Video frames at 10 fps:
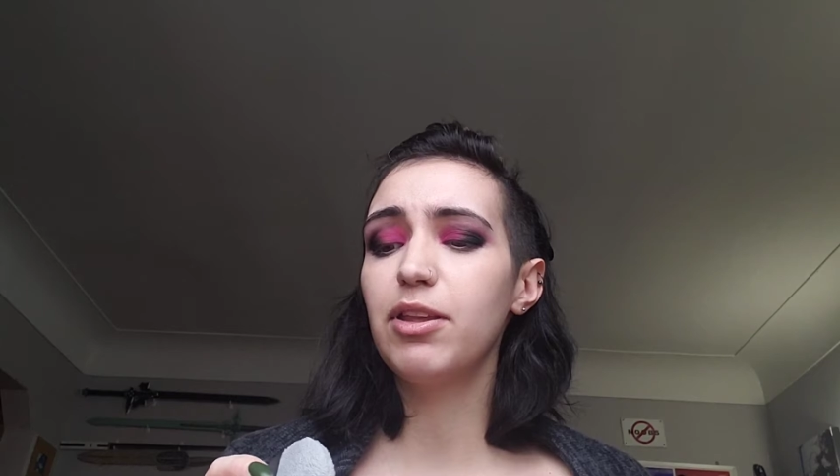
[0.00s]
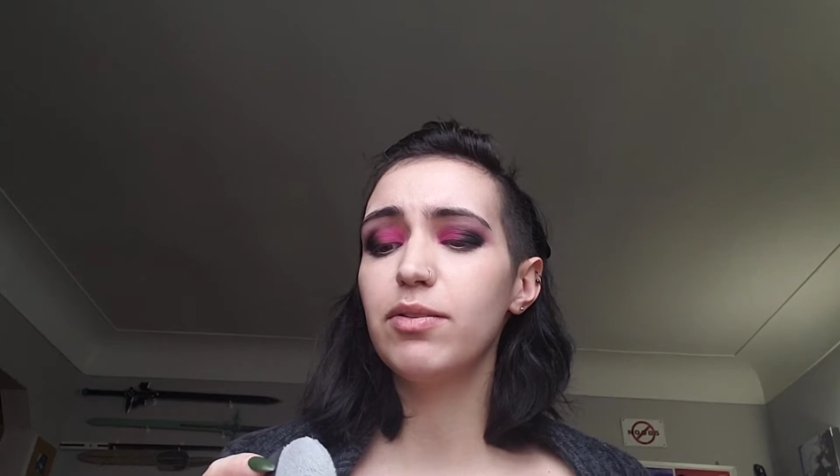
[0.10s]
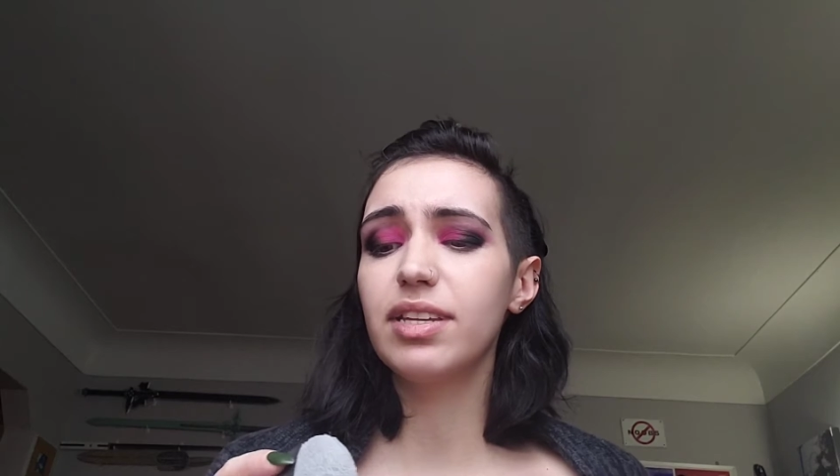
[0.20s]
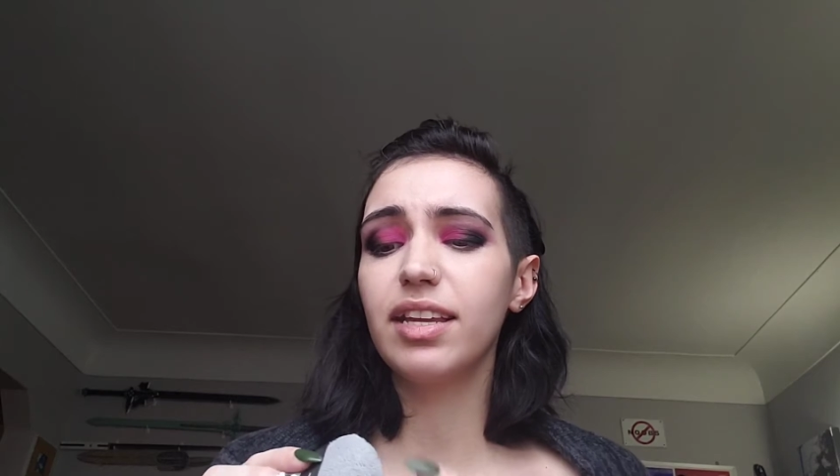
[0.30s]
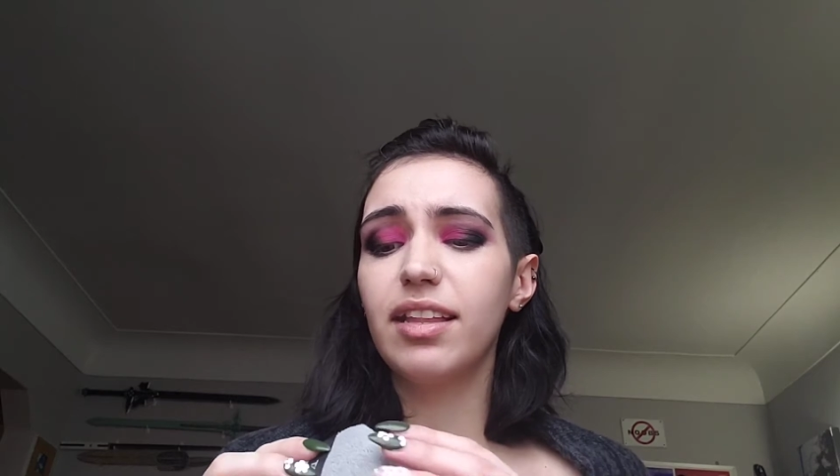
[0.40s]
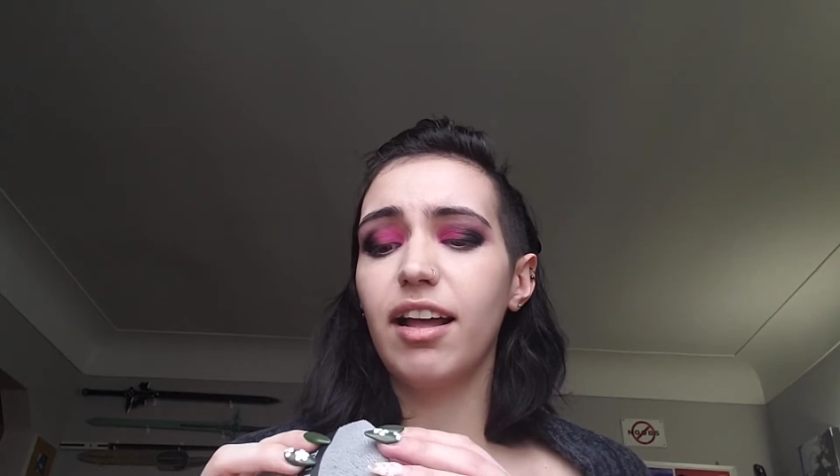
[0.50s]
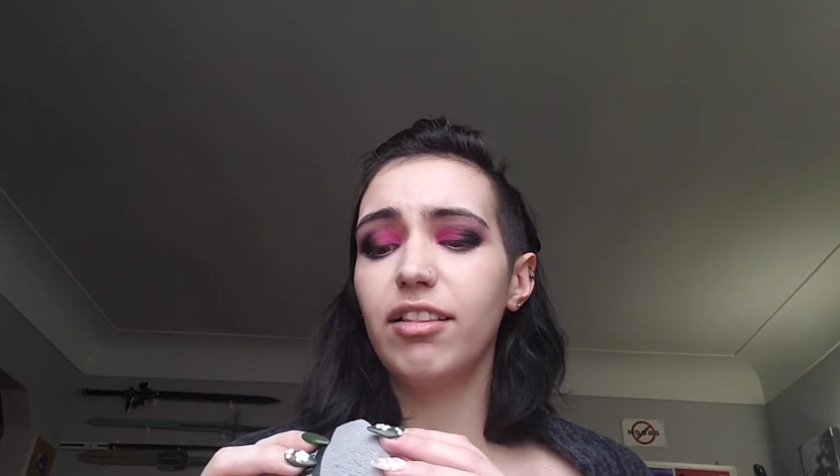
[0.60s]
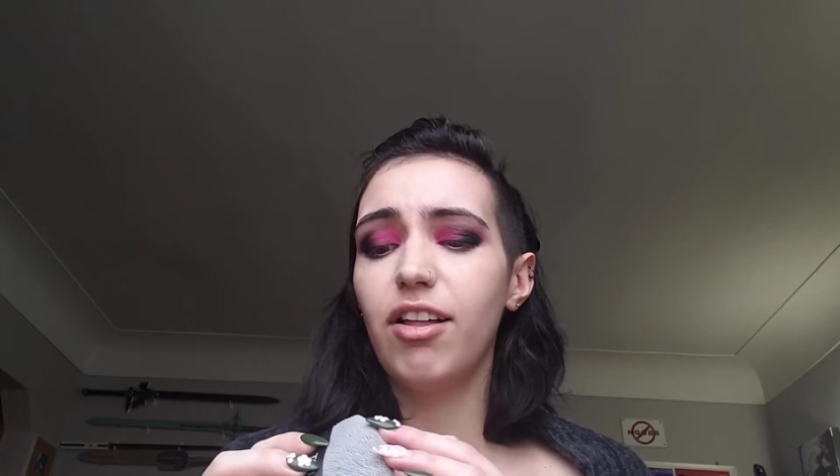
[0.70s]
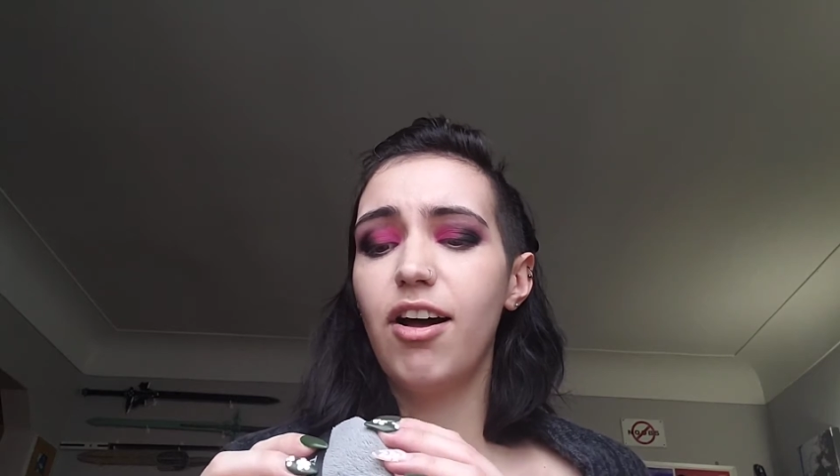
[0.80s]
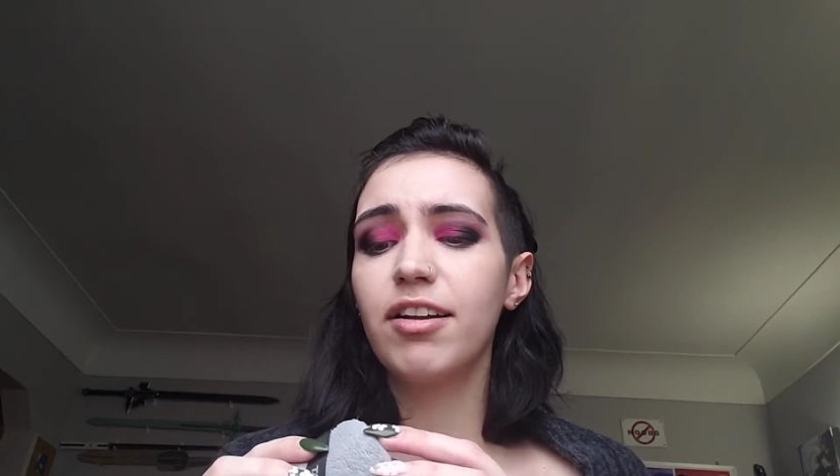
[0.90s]
using it
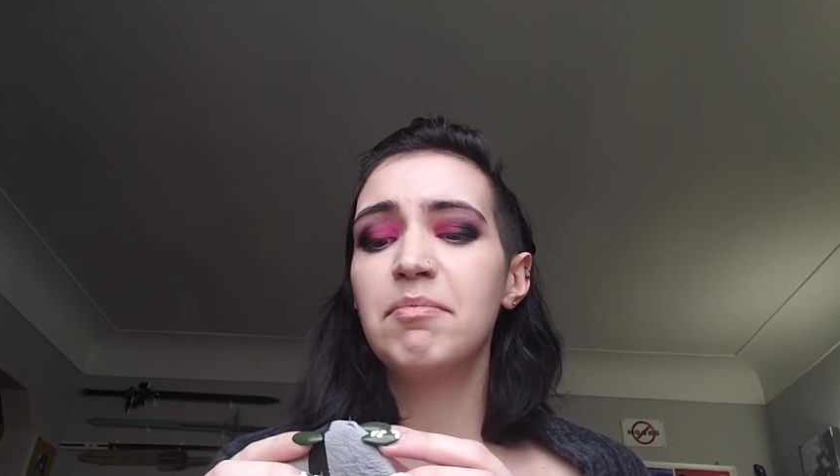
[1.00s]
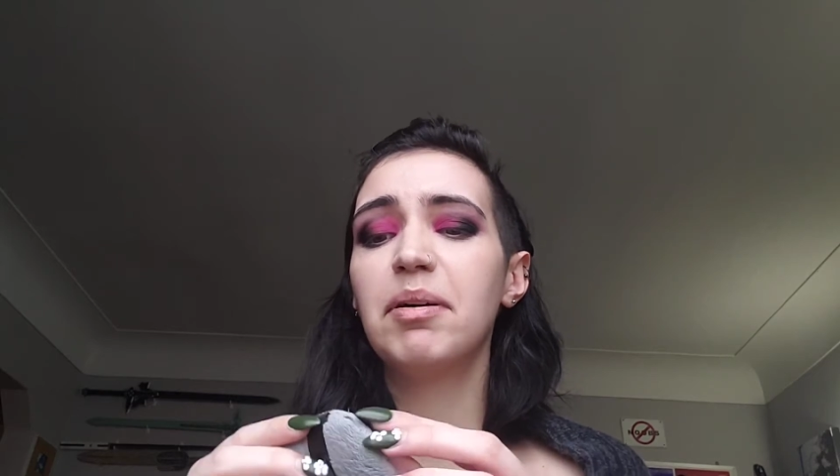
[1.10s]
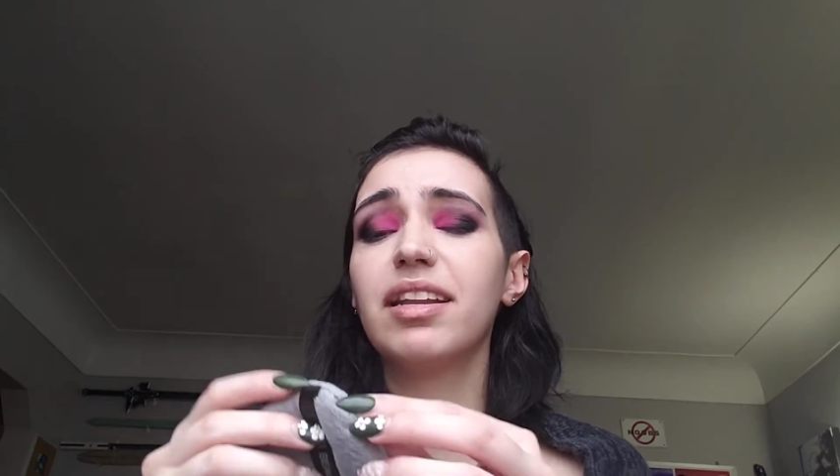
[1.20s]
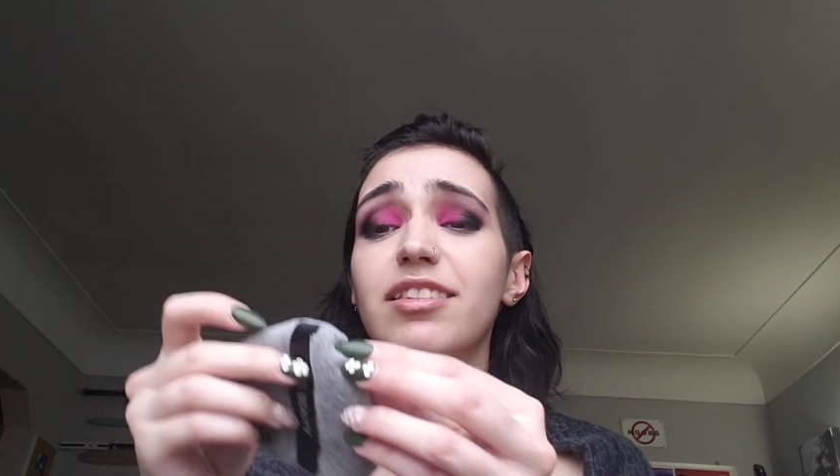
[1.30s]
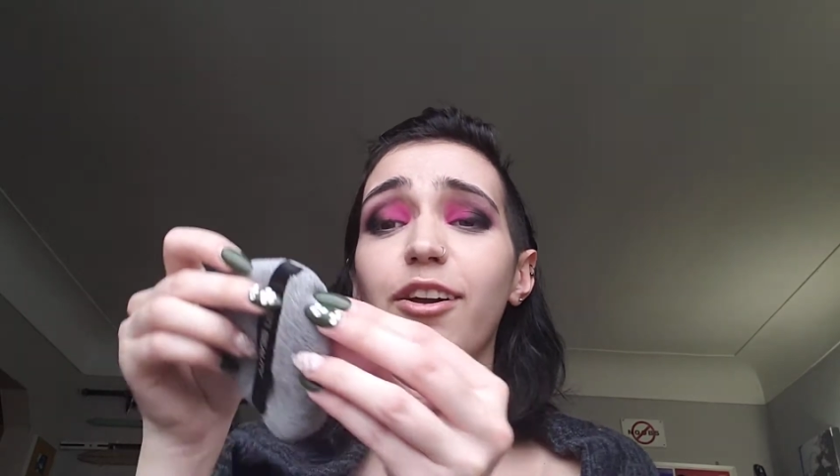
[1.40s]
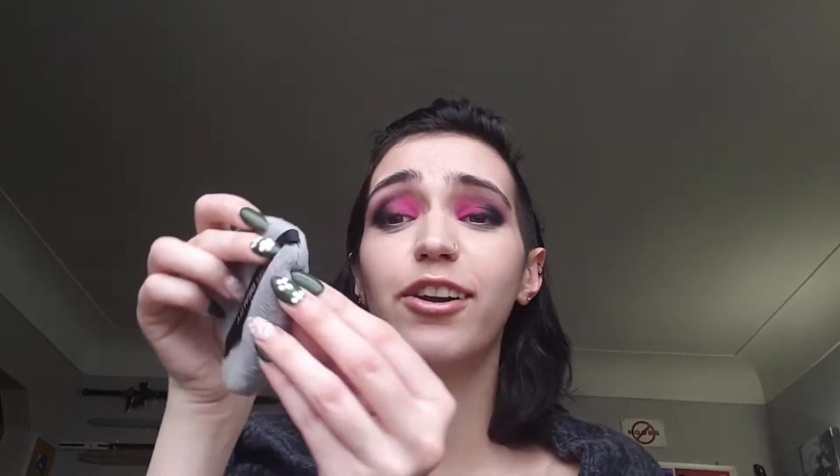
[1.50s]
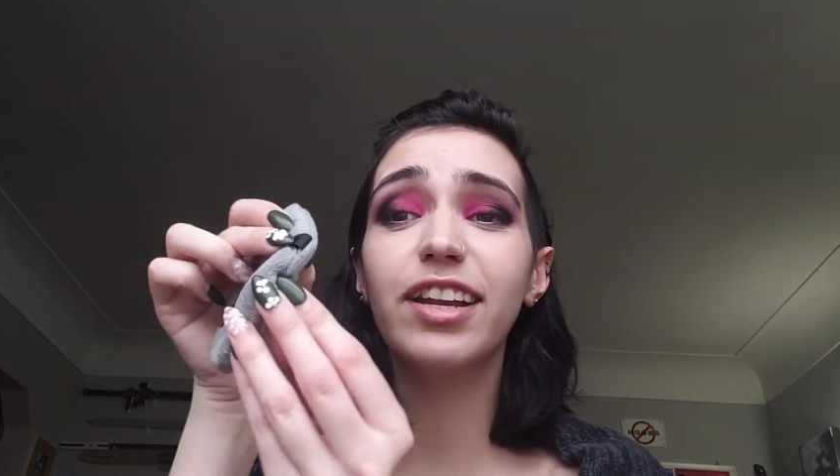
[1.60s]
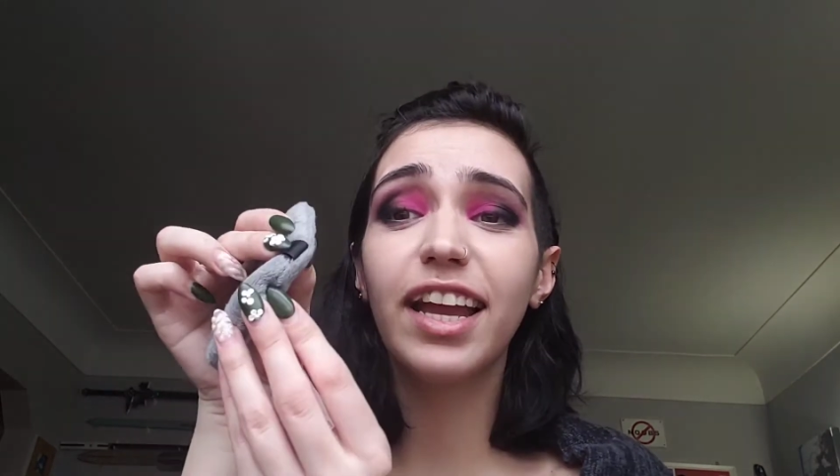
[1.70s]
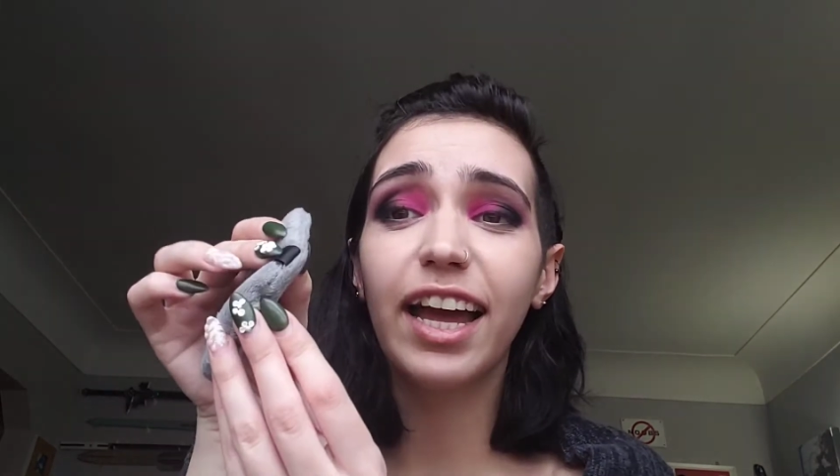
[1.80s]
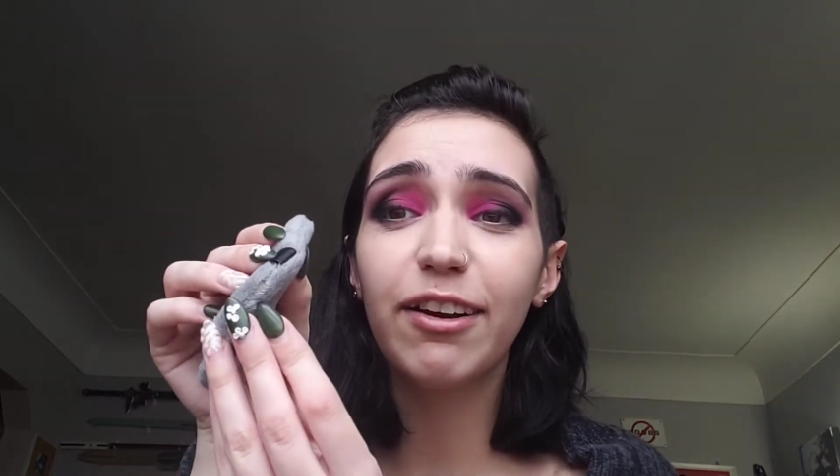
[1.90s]
that long, but it's already
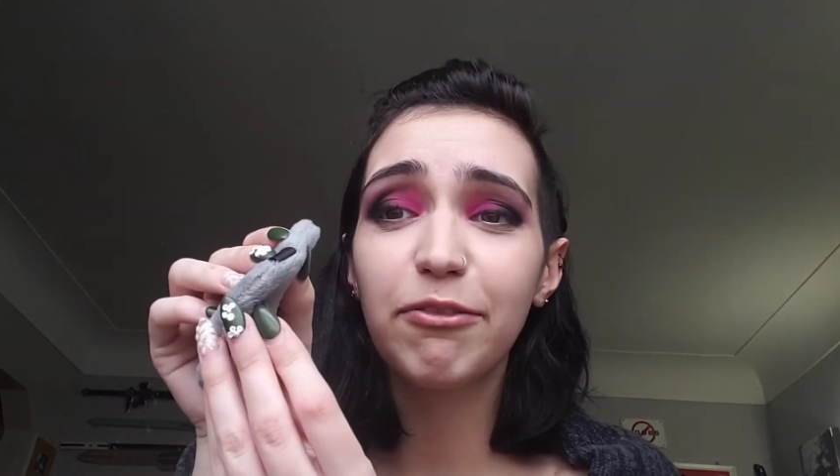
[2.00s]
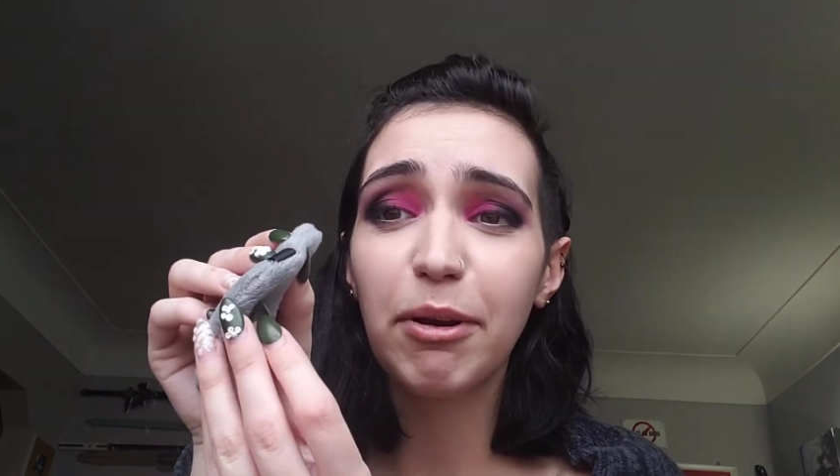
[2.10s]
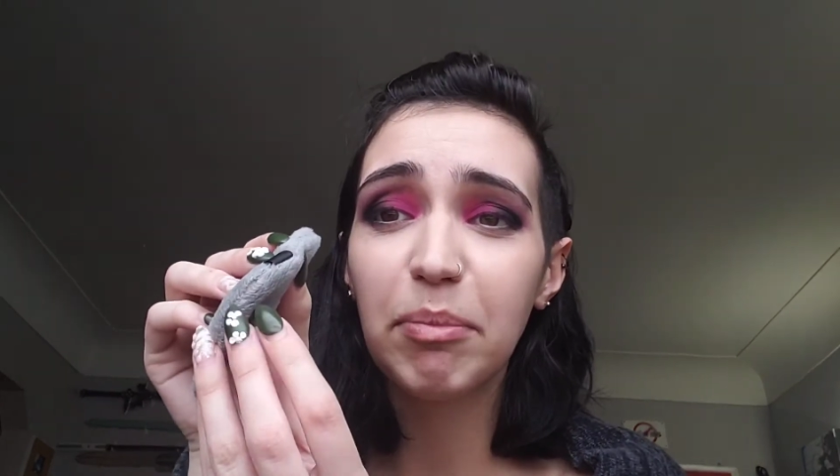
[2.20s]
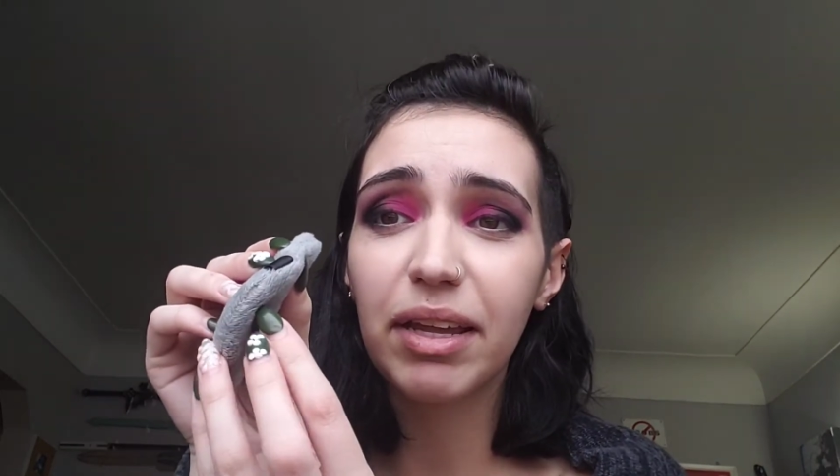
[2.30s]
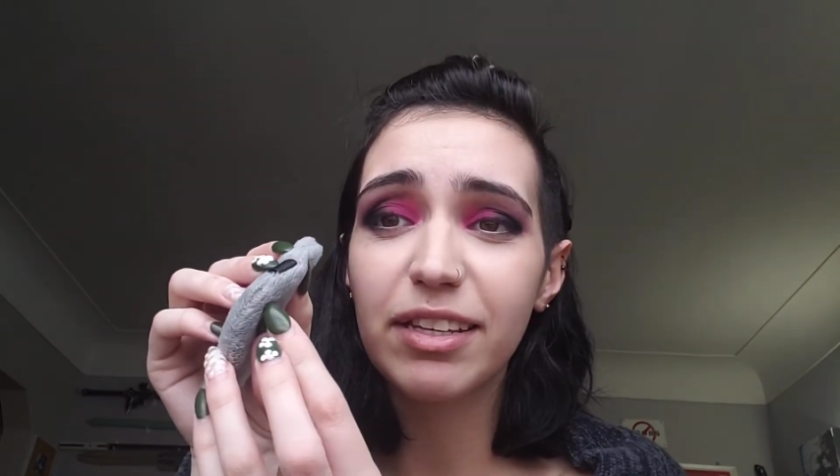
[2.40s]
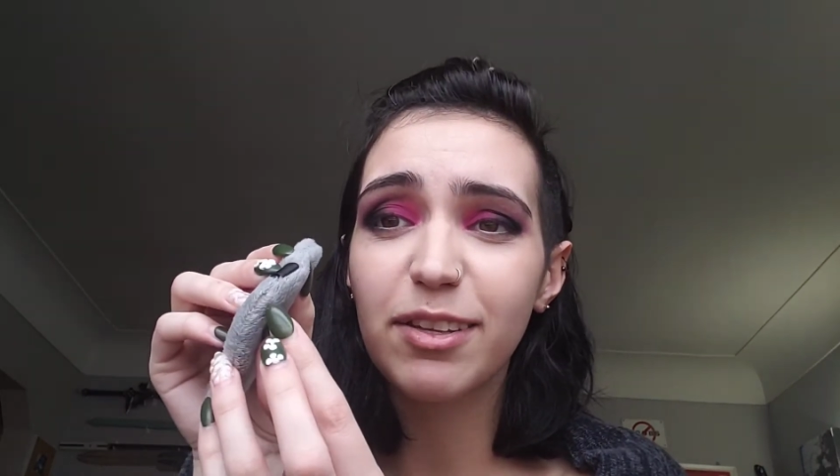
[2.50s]
kind of ripping,